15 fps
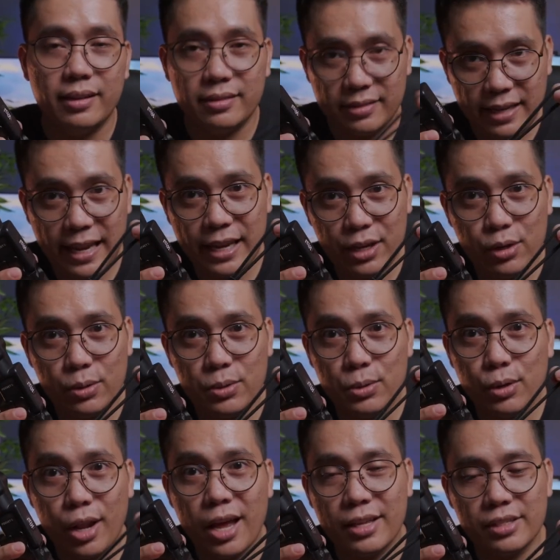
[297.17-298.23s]
thank you,
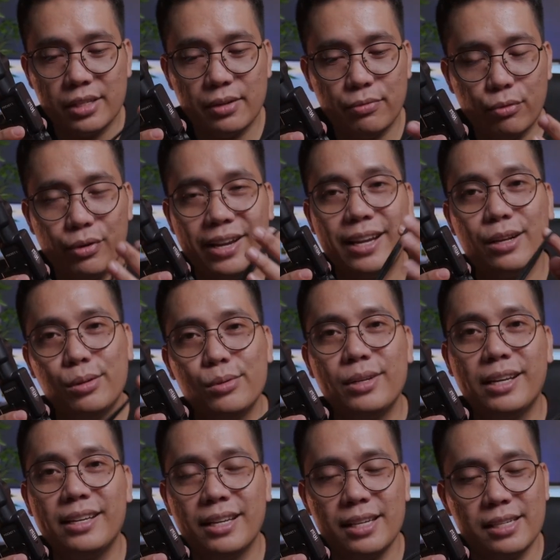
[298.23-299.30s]
Ulanzi, for
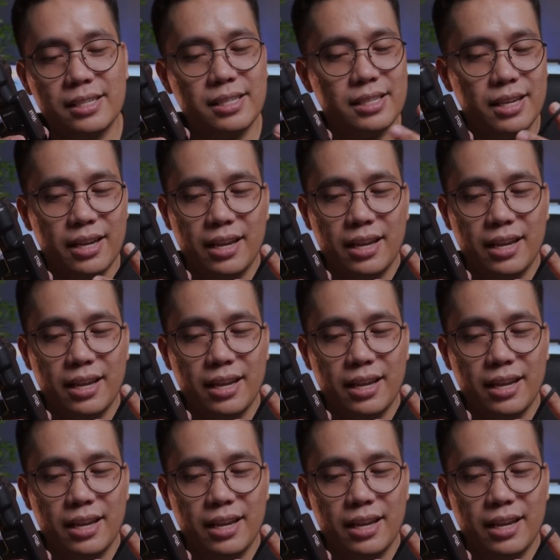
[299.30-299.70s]
including this